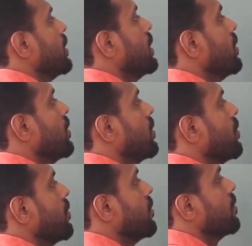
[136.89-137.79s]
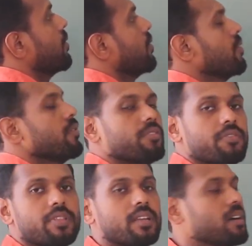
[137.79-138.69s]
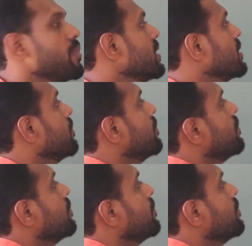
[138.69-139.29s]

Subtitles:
Then fifth term is